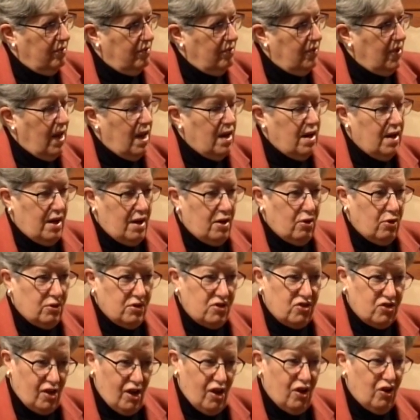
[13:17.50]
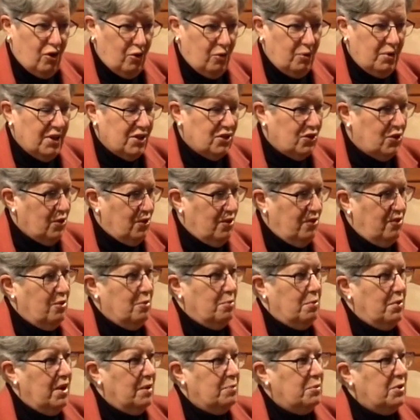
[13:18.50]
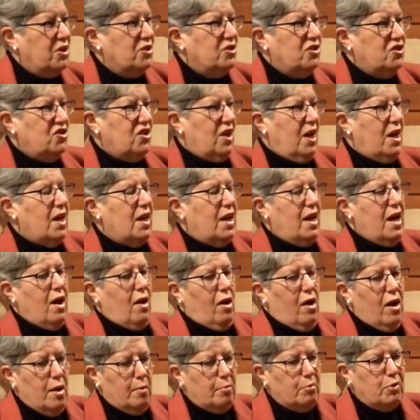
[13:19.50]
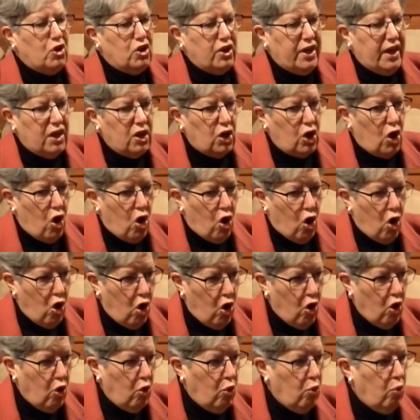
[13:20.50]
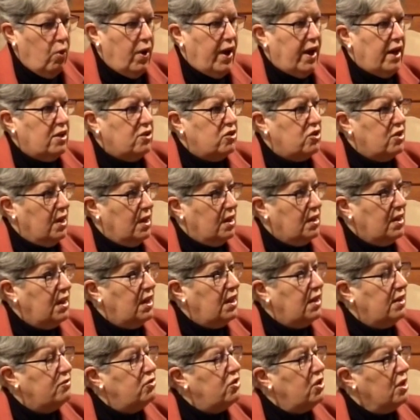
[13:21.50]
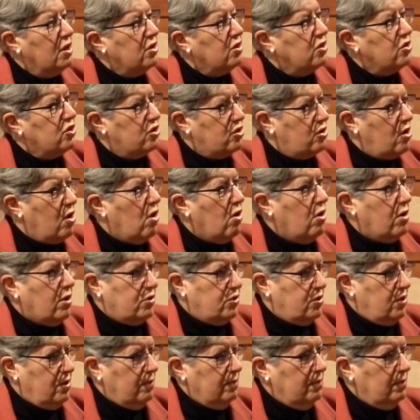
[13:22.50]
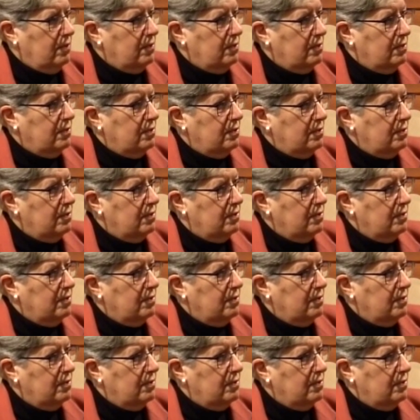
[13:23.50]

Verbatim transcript: and I don't say it always often, but I'm going to say it now bullying always leaves scars. Mm.